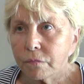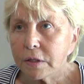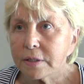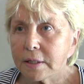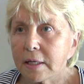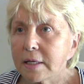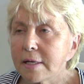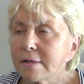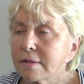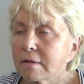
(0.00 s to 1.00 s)
These
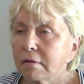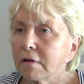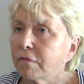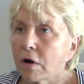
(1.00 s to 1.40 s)
kitties live